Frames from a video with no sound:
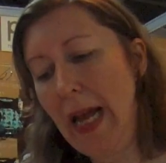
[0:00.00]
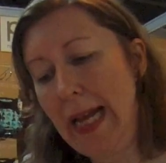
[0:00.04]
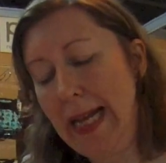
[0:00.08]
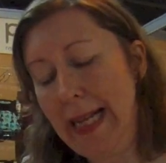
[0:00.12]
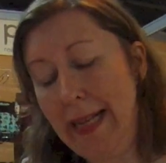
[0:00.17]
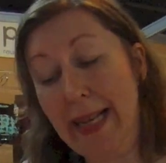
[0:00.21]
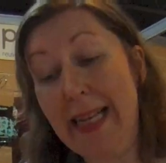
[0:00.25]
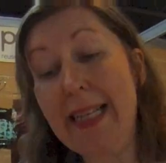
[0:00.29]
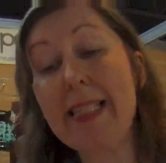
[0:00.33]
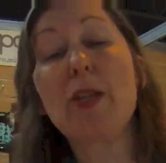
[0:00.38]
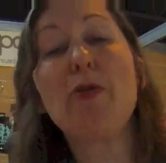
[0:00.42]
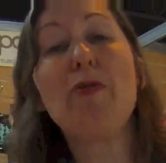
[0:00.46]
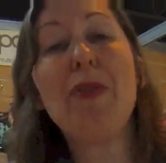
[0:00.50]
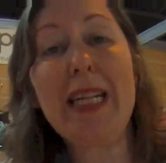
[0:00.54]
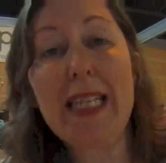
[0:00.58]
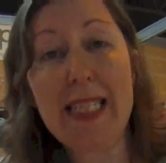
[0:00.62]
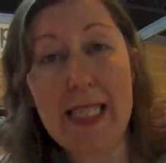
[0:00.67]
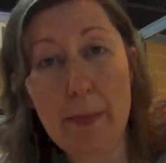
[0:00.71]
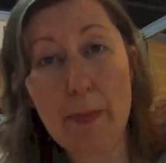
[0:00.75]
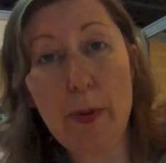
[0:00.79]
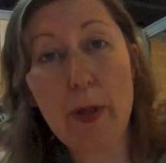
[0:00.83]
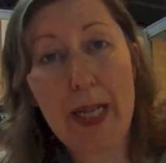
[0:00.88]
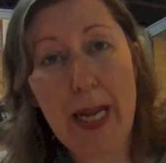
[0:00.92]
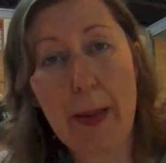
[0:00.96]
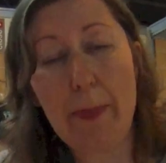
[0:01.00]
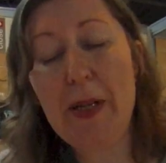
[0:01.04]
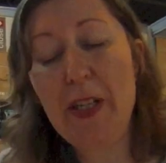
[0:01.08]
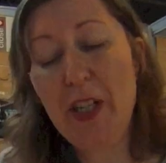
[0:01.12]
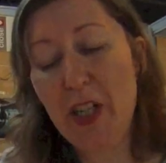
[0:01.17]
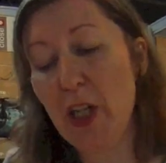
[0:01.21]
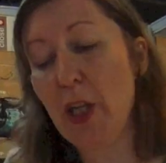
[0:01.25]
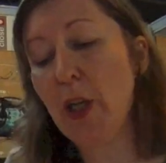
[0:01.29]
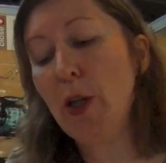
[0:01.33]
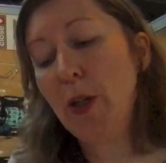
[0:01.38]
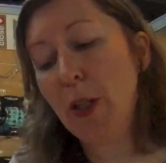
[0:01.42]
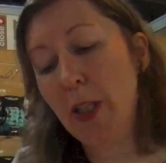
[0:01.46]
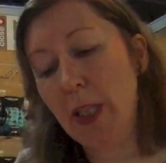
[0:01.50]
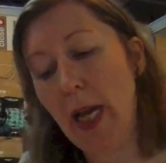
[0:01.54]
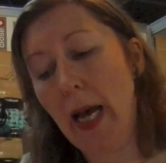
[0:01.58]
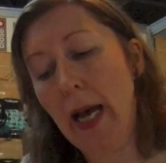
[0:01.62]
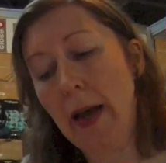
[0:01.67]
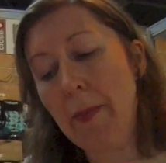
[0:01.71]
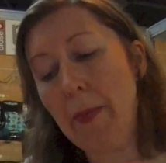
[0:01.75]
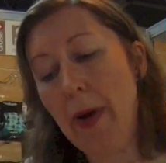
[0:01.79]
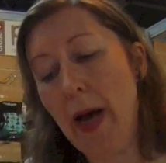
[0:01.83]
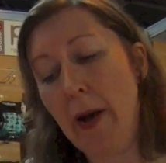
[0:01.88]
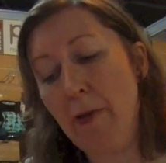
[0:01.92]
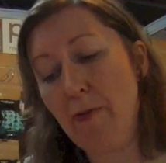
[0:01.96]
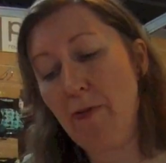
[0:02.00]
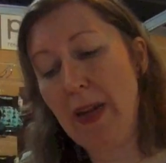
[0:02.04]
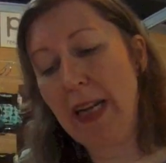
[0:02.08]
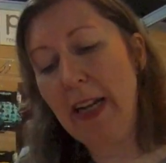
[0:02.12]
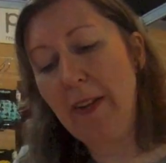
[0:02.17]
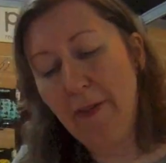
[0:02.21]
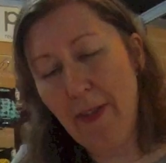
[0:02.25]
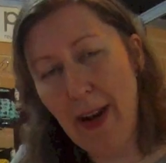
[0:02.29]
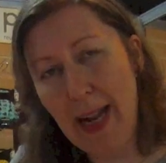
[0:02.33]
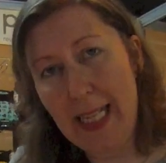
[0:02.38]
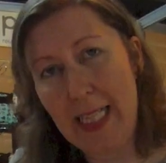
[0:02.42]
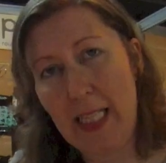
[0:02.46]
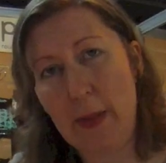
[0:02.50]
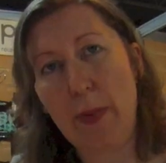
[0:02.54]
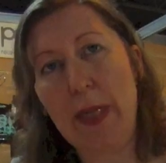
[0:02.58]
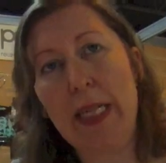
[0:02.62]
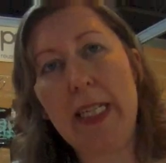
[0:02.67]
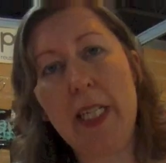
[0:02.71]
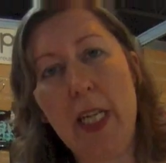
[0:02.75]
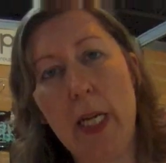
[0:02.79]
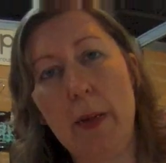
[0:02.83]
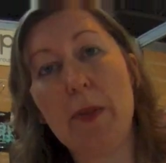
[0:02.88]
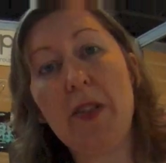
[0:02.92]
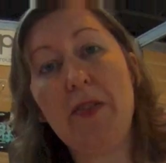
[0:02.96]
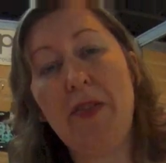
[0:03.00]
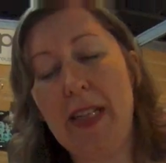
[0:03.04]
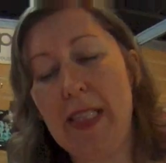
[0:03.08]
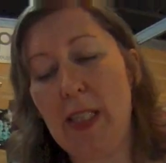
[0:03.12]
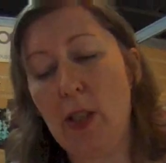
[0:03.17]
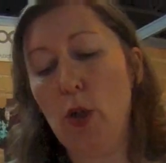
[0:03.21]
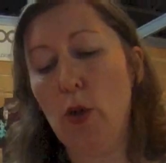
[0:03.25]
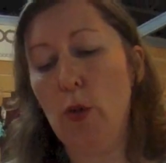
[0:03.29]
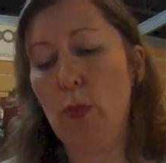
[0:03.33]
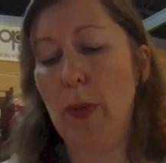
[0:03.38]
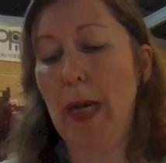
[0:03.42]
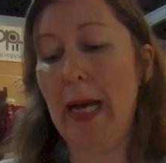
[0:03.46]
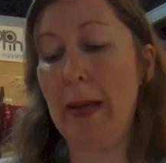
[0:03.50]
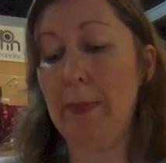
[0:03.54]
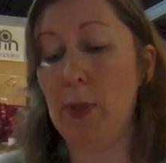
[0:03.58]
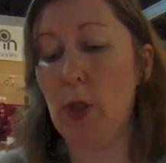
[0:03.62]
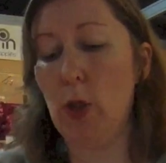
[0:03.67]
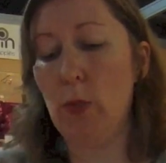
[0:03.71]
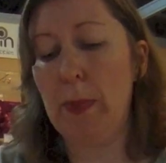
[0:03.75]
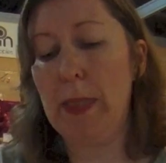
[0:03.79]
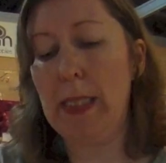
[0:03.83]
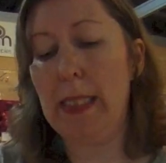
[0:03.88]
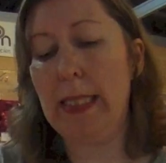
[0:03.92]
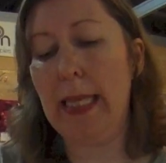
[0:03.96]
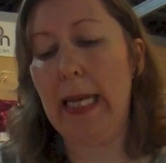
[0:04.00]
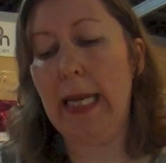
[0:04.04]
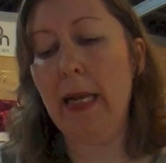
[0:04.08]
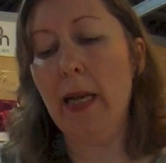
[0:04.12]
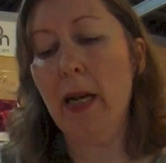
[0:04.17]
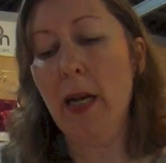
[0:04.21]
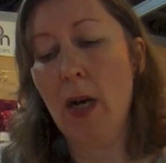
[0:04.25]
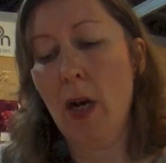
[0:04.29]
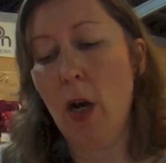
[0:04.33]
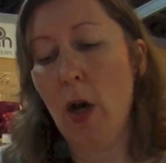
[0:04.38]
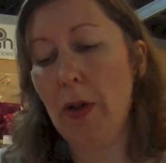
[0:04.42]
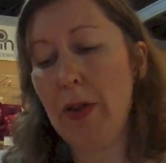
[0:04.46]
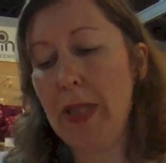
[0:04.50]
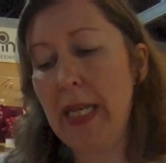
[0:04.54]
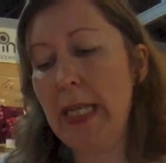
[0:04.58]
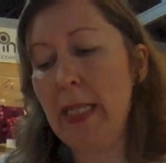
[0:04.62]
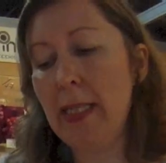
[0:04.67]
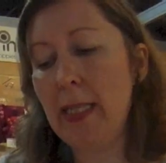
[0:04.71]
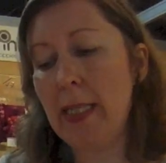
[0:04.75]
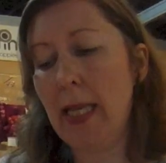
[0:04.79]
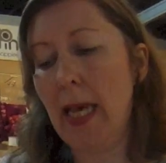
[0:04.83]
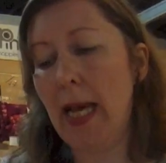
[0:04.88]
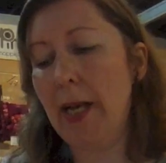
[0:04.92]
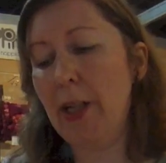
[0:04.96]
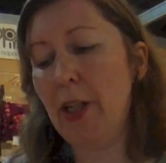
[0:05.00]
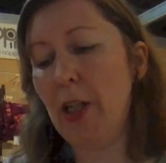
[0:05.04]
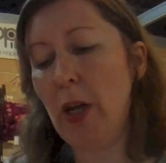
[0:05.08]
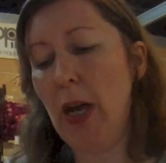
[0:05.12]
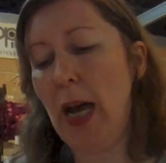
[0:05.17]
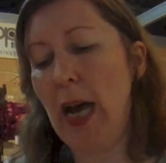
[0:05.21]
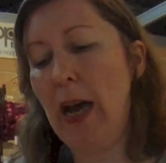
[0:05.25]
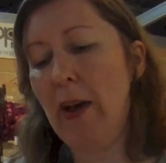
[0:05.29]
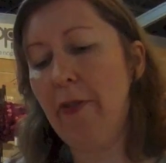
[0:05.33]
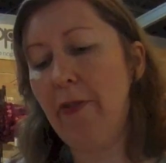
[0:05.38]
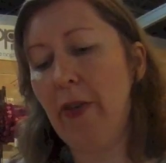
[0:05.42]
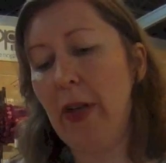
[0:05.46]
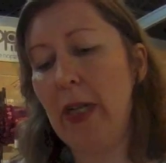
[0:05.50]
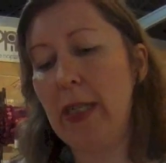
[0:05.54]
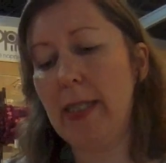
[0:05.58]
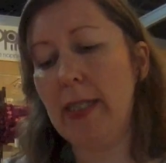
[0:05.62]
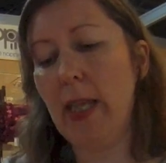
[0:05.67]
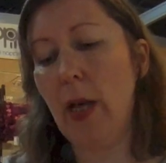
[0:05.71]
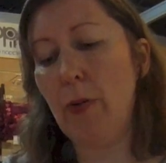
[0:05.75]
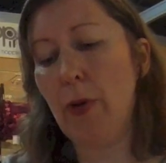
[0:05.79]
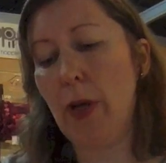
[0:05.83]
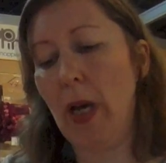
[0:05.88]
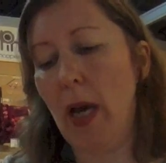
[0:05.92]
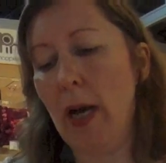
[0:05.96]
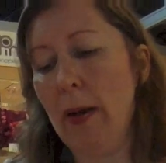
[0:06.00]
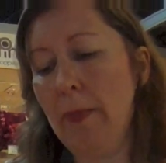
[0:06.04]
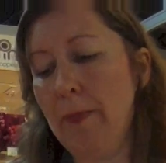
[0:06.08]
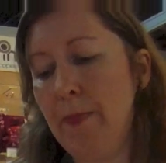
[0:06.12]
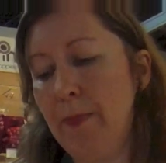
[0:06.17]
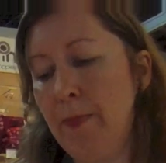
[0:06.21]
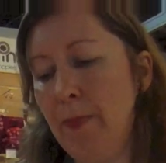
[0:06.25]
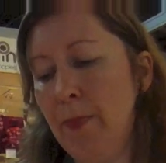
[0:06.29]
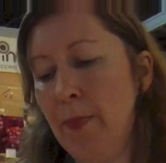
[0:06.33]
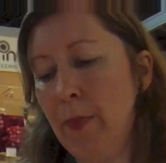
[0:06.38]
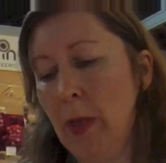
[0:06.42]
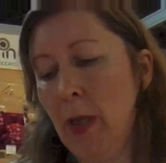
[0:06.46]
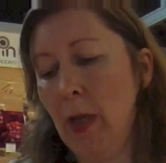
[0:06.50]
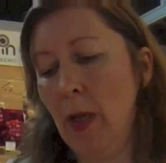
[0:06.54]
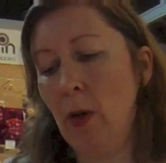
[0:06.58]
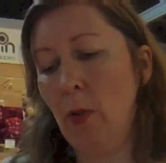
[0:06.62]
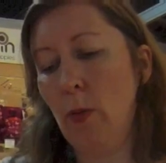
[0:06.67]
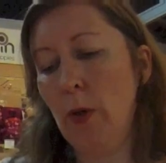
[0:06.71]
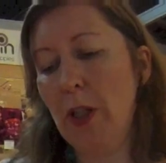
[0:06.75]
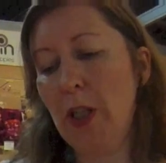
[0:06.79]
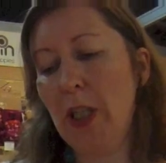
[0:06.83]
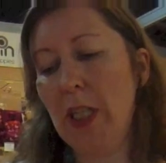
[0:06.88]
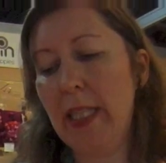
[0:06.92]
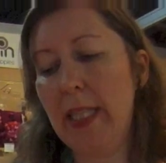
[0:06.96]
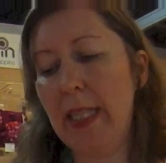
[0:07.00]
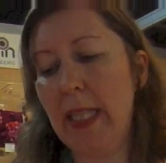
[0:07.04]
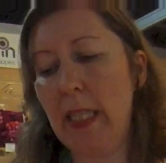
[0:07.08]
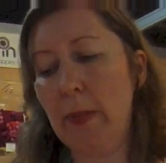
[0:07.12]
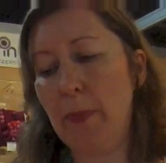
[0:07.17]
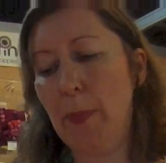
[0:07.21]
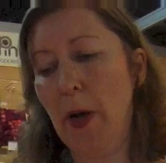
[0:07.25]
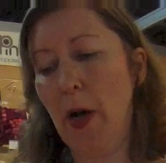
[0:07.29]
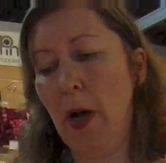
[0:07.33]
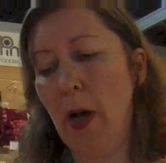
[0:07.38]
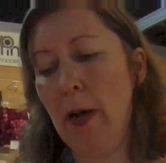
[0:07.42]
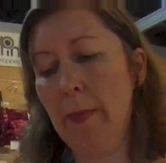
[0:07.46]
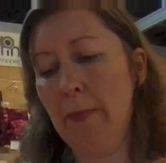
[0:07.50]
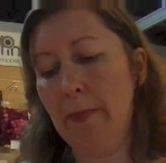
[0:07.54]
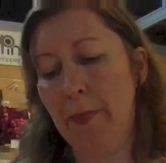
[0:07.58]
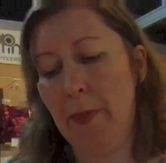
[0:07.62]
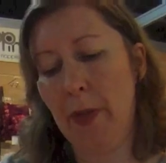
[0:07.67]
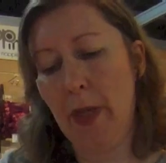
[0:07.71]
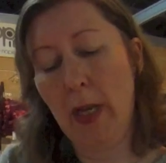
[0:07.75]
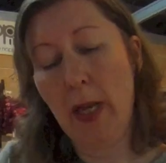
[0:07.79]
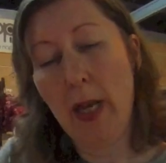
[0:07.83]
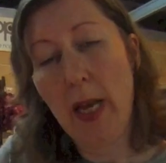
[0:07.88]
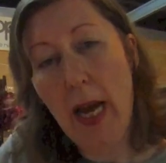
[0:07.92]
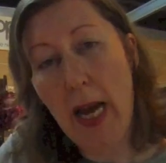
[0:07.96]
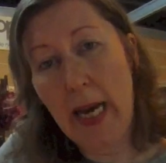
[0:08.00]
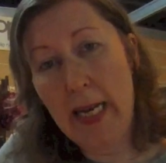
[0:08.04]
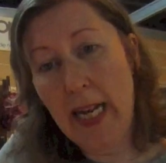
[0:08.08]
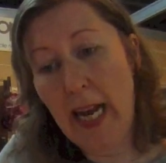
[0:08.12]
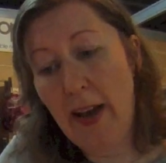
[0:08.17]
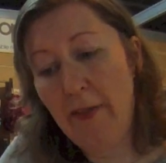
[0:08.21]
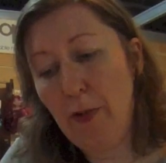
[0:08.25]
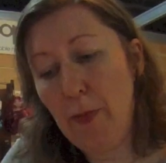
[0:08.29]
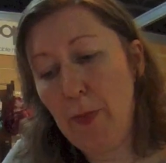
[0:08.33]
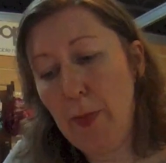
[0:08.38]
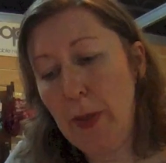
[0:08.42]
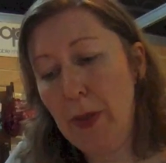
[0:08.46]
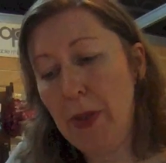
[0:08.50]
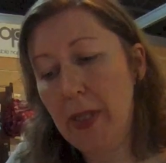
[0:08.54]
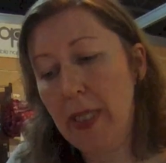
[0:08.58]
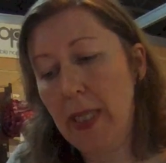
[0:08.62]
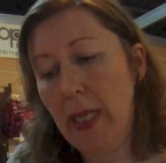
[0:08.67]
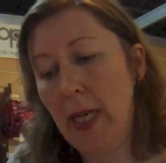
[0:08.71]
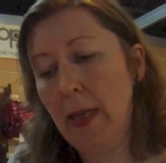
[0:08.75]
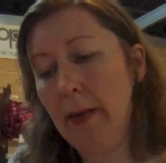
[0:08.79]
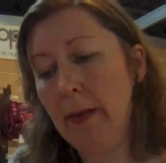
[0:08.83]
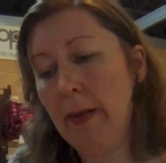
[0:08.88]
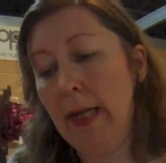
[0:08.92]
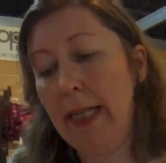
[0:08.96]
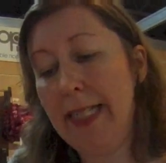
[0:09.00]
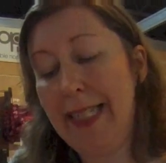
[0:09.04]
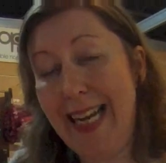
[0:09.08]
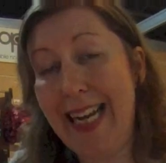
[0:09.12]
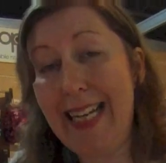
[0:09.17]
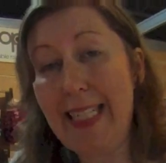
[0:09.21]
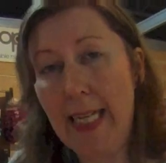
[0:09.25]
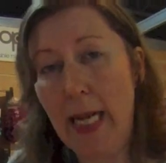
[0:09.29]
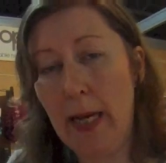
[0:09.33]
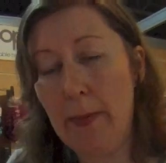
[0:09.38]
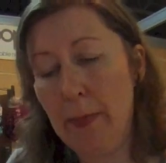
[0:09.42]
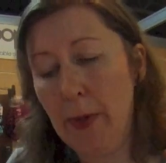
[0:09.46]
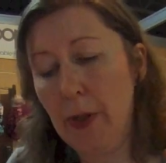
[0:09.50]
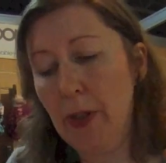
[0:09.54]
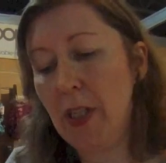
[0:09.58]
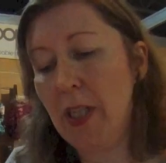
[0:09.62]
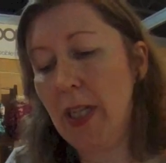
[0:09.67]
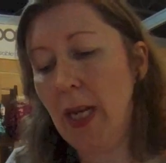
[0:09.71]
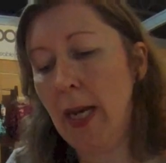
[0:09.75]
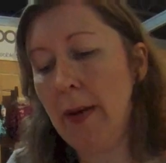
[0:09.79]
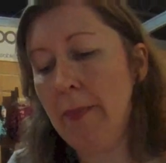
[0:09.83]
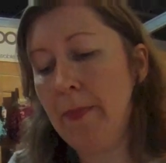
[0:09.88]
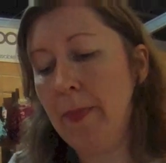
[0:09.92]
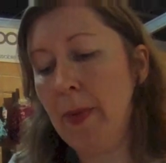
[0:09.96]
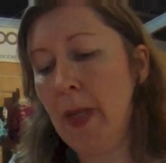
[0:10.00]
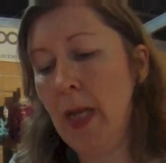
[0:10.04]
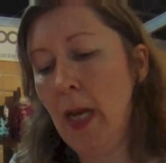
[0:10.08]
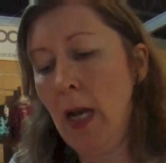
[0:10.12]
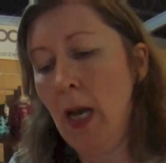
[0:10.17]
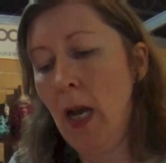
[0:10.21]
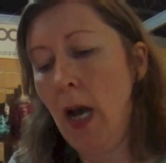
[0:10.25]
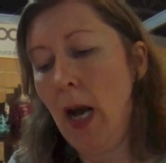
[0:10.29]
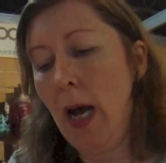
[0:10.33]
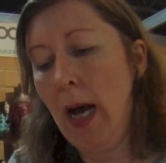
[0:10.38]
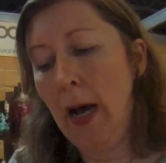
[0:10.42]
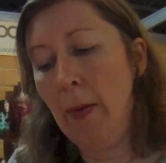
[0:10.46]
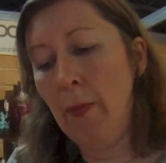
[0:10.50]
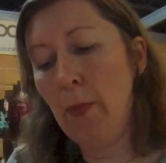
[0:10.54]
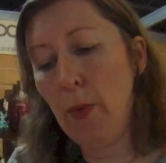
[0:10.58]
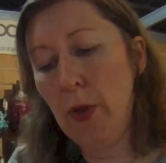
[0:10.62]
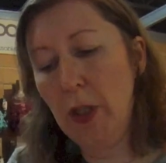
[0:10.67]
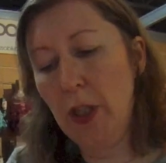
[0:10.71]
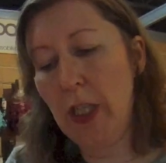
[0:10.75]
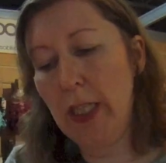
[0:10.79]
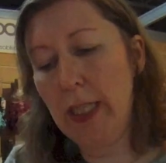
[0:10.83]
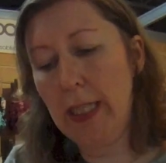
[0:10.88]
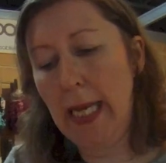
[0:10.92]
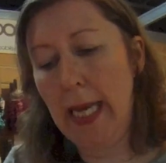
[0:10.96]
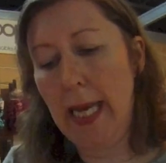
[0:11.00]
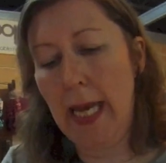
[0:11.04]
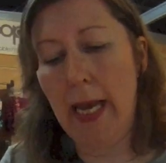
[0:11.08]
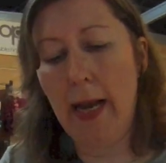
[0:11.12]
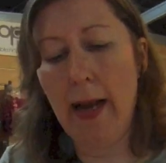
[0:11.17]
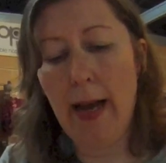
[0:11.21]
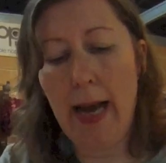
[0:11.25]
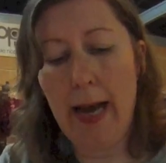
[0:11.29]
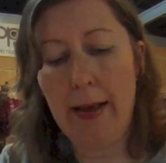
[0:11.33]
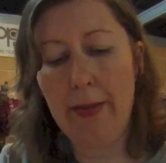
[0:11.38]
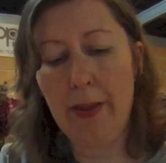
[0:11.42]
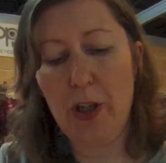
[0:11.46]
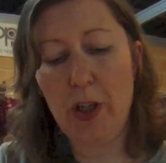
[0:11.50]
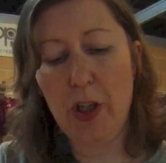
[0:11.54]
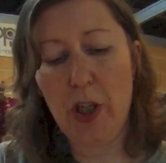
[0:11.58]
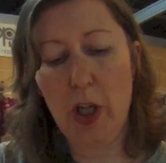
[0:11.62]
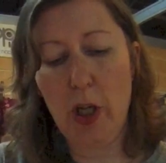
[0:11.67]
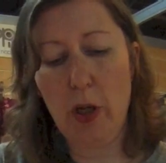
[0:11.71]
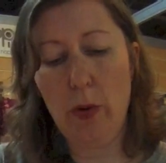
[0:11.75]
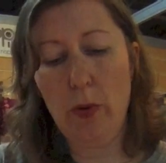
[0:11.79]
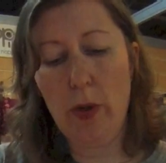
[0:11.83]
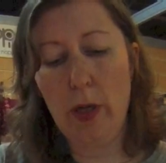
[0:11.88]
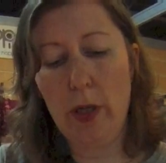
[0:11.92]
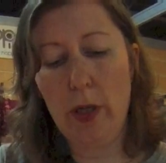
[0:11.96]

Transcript: it's a really simple nappy to use and really flexible in terms of absorbency. On the inside you have a soaker, which is this part, and you have a booster, a daytime booster, which is here, and the two